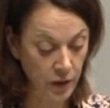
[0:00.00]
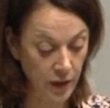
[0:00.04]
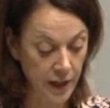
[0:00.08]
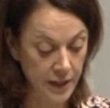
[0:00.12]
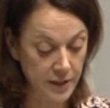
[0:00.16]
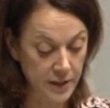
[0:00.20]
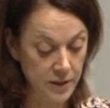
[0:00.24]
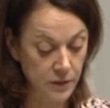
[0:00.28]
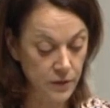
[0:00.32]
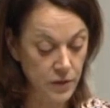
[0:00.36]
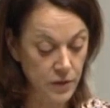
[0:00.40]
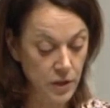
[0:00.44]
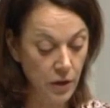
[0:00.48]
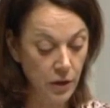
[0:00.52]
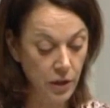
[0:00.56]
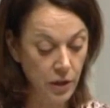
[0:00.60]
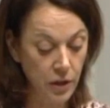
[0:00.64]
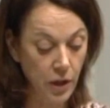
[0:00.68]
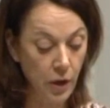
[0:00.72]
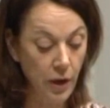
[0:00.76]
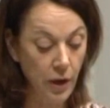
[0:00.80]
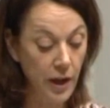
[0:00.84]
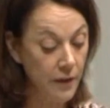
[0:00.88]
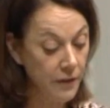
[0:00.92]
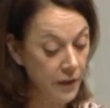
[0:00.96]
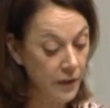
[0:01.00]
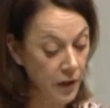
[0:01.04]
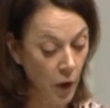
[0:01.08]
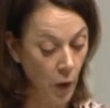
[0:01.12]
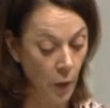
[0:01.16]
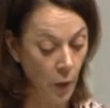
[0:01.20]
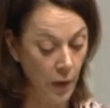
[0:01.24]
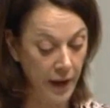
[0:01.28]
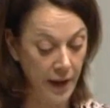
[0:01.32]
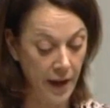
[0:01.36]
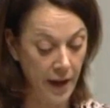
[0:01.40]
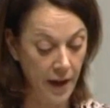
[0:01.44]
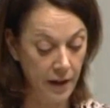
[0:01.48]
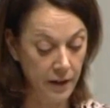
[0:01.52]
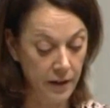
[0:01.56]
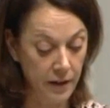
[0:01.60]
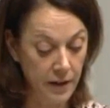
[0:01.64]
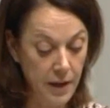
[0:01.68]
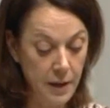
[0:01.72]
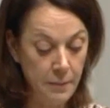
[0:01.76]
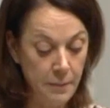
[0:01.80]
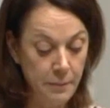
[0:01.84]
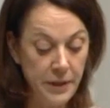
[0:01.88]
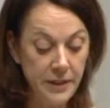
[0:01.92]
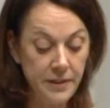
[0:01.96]
lights of Tokyo ever going out,
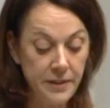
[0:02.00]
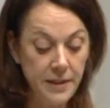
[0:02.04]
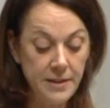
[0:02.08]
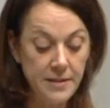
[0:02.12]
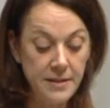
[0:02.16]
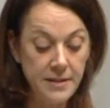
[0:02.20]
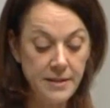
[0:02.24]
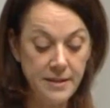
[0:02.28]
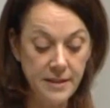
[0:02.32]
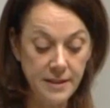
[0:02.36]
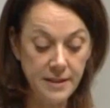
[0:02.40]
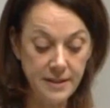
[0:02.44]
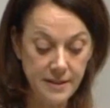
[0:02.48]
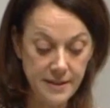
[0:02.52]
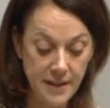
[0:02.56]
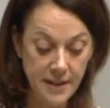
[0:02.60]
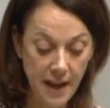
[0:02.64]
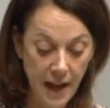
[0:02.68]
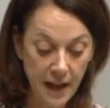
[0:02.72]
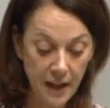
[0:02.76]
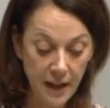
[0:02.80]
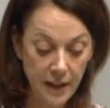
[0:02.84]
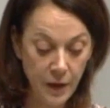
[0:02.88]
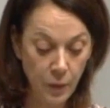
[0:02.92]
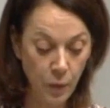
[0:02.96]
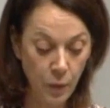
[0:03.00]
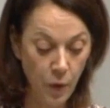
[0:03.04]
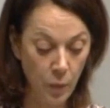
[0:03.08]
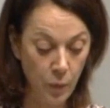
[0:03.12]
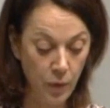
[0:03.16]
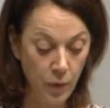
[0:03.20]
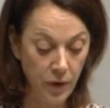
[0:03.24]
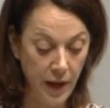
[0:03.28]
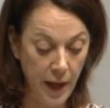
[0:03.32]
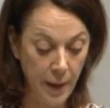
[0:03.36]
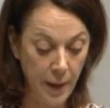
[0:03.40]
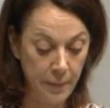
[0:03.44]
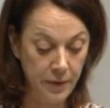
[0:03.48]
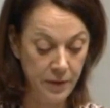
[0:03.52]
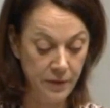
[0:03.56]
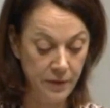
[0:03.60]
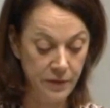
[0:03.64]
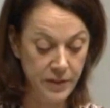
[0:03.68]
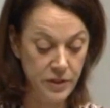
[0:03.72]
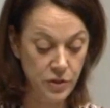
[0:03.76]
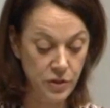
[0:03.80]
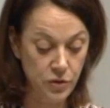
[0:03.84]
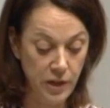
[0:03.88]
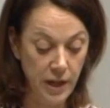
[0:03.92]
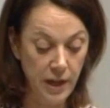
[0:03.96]
but this is exactly what would happen if
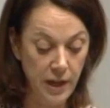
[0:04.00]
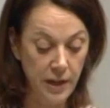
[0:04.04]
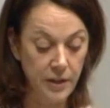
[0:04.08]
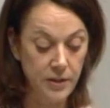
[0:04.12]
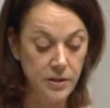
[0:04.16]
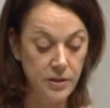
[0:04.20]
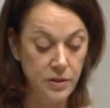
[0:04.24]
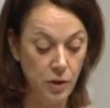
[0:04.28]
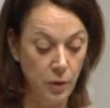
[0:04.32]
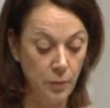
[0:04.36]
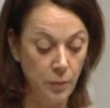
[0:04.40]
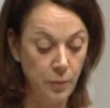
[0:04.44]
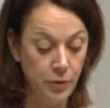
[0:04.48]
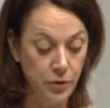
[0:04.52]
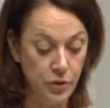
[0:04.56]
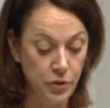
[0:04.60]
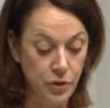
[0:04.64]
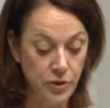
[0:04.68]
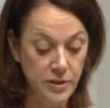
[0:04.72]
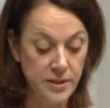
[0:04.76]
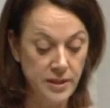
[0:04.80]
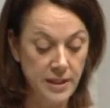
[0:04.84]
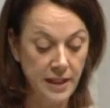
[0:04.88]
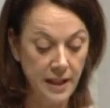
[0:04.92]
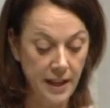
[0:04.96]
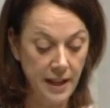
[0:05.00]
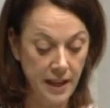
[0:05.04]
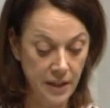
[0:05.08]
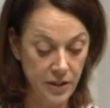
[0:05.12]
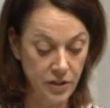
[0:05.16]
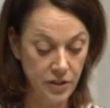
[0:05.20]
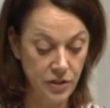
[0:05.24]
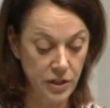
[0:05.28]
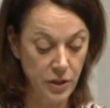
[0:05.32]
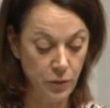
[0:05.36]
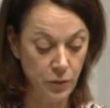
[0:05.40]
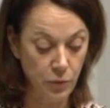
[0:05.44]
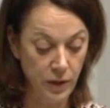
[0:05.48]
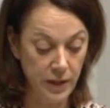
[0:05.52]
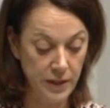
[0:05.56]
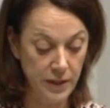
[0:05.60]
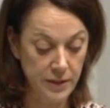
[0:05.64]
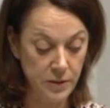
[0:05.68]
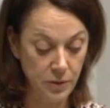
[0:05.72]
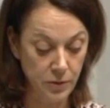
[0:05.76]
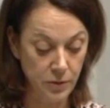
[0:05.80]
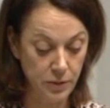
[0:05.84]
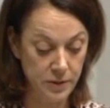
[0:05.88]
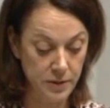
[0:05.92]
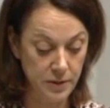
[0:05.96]
Australia stopped producing energy
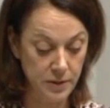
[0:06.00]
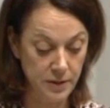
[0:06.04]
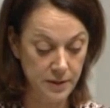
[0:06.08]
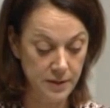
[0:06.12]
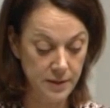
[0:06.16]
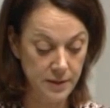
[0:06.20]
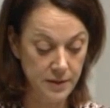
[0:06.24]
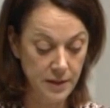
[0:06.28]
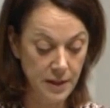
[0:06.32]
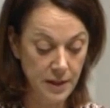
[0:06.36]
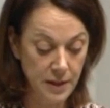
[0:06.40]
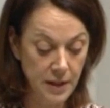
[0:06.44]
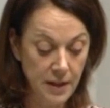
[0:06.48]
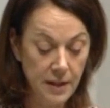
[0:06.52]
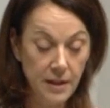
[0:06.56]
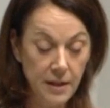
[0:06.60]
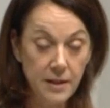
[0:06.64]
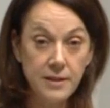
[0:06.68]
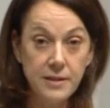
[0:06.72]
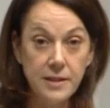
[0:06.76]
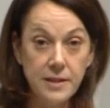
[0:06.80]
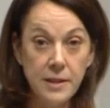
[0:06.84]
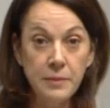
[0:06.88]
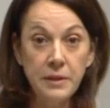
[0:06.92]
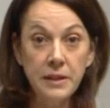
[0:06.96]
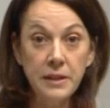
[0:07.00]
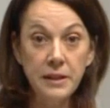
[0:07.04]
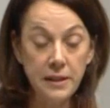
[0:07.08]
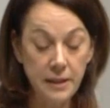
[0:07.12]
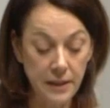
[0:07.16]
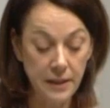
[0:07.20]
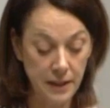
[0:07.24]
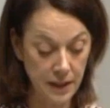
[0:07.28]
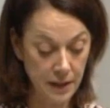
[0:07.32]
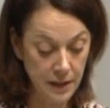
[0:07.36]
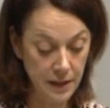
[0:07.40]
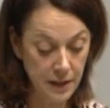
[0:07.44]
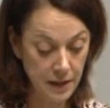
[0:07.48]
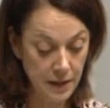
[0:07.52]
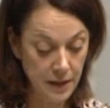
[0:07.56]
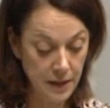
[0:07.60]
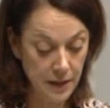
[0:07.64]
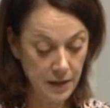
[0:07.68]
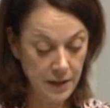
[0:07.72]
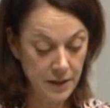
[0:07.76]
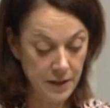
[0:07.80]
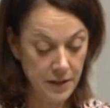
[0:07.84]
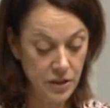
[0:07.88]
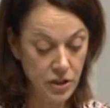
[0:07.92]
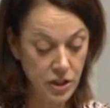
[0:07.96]
resources." Similarly,
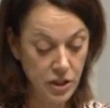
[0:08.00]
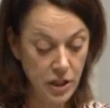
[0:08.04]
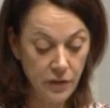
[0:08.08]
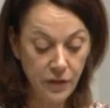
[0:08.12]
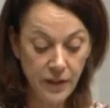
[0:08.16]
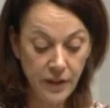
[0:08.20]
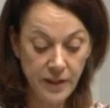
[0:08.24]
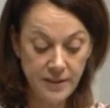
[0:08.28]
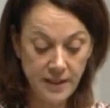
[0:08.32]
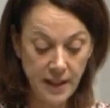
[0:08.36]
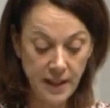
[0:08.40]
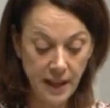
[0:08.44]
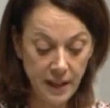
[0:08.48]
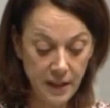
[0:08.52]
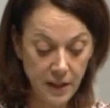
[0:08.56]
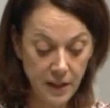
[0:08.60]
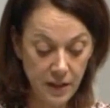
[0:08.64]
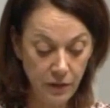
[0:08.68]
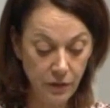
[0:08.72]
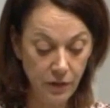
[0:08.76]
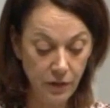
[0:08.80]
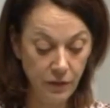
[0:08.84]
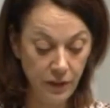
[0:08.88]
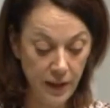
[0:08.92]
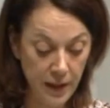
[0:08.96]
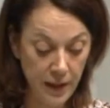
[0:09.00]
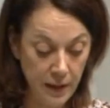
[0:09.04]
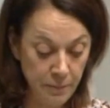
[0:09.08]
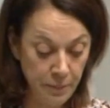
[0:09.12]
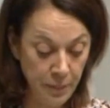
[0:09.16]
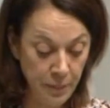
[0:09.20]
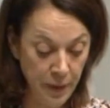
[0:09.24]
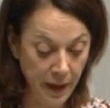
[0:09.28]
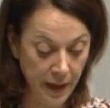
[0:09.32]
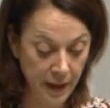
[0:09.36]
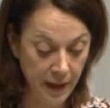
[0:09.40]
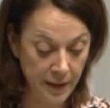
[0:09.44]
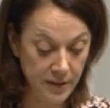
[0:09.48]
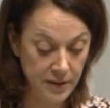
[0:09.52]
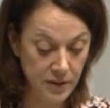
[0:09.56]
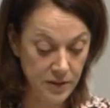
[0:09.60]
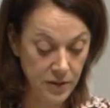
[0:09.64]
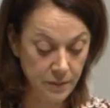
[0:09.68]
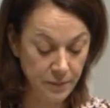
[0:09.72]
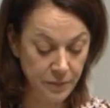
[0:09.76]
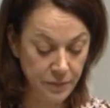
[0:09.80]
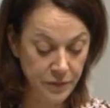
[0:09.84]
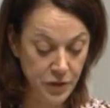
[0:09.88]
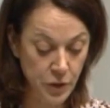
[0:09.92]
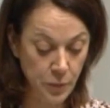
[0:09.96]
the chief executive of INPEX,
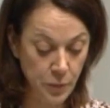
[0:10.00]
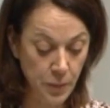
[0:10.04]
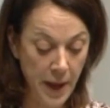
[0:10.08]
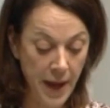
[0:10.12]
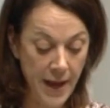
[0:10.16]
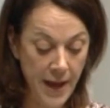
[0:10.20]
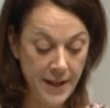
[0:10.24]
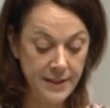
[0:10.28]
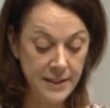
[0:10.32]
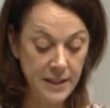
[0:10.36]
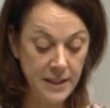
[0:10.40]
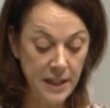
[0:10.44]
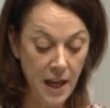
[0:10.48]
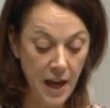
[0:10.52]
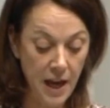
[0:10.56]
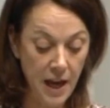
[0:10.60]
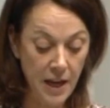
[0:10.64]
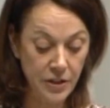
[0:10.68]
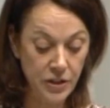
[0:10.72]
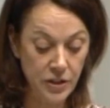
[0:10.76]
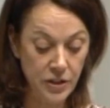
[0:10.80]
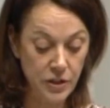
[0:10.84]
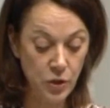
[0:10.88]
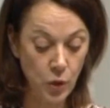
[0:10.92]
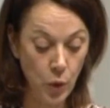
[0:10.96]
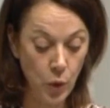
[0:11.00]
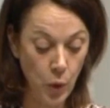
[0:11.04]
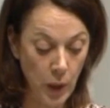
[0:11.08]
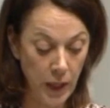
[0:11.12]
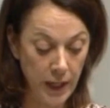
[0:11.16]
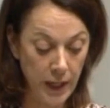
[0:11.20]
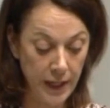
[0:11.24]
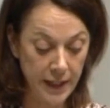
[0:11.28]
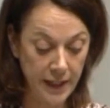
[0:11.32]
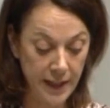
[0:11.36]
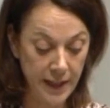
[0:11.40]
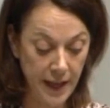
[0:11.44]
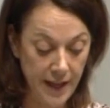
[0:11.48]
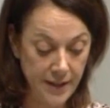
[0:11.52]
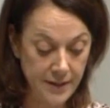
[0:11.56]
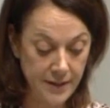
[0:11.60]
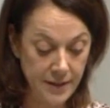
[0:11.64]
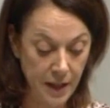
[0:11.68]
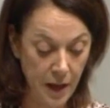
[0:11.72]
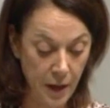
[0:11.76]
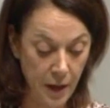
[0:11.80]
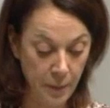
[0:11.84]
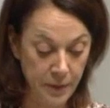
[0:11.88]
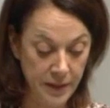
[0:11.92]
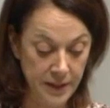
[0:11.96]
Japan's largest oil and gas
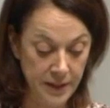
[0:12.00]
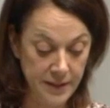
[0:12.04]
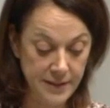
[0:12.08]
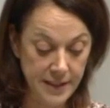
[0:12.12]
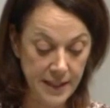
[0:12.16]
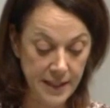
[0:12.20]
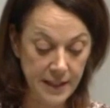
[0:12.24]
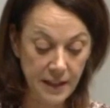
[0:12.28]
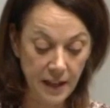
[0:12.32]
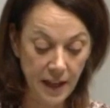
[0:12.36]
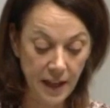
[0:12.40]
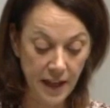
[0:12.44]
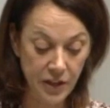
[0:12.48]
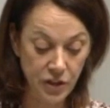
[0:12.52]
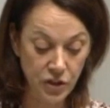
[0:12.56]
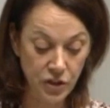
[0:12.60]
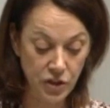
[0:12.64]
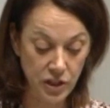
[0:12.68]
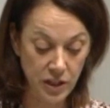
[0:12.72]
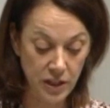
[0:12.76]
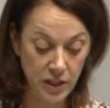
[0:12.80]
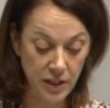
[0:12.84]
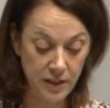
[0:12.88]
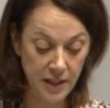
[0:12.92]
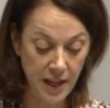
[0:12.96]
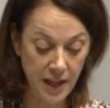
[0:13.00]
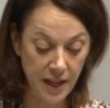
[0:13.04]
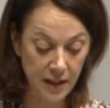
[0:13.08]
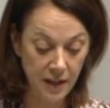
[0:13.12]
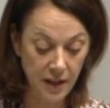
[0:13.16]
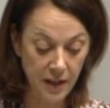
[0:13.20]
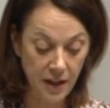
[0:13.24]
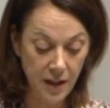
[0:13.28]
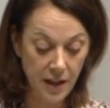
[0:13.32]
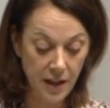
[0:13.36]
company, said last year that